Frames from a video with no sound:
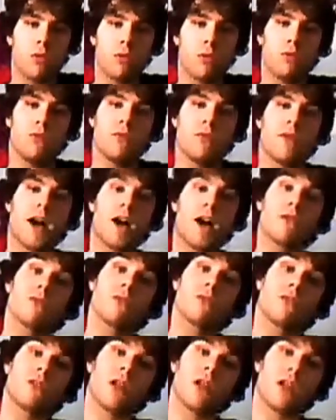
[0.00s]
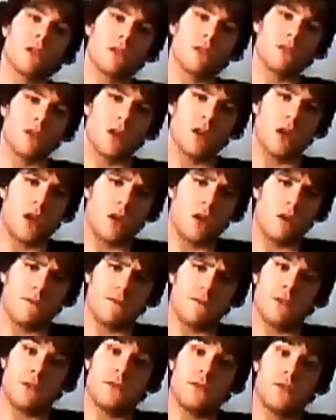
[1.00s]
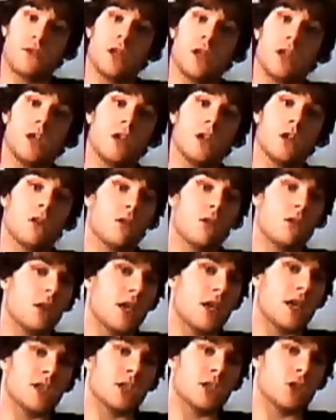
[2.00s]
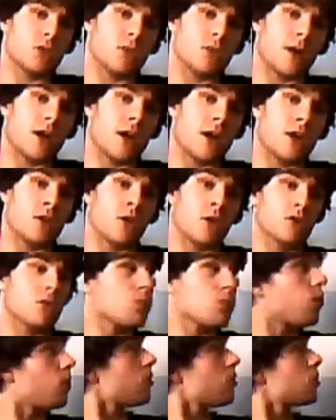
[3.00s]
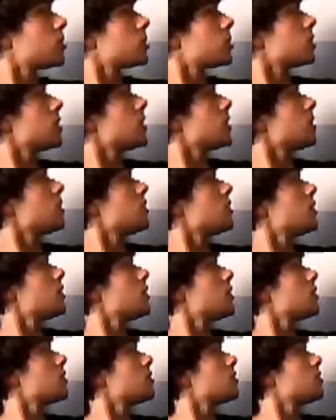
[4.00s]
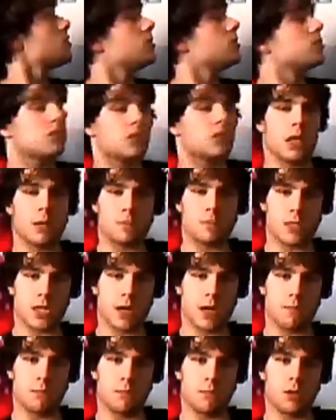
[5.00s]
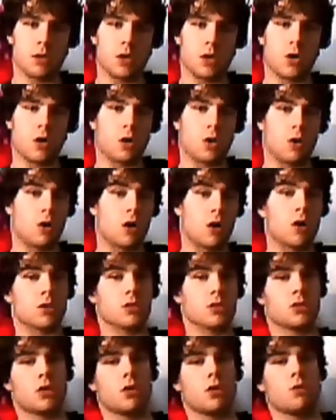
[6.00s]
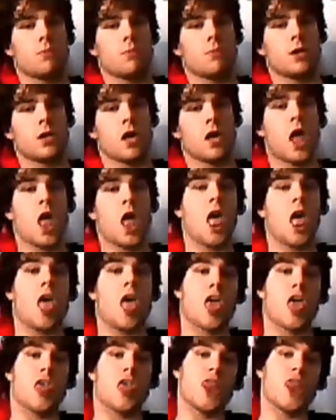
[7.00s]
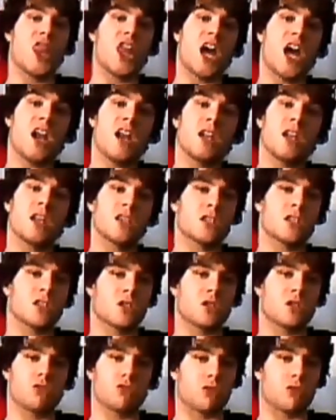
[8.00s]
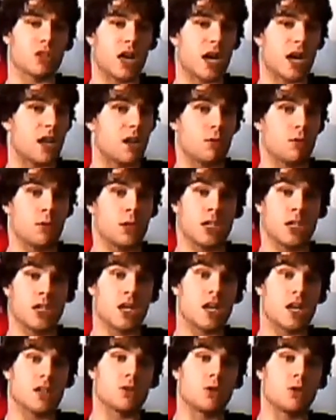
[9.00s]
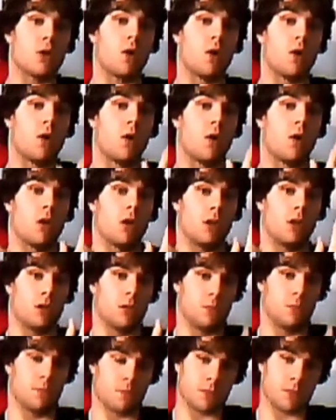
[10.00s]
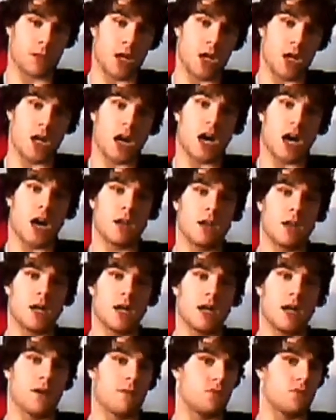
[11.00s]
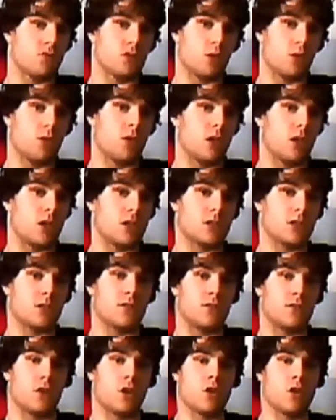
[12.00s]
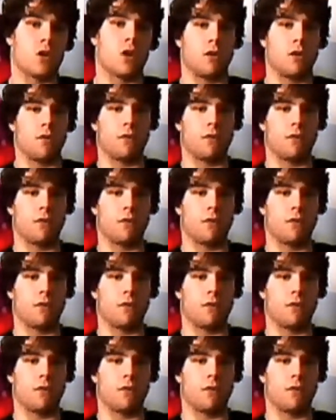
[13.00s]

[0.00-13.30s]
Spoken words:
2015, unless you are not watching it in September or October, then it's not Halloween at all. And I have done this for nothing.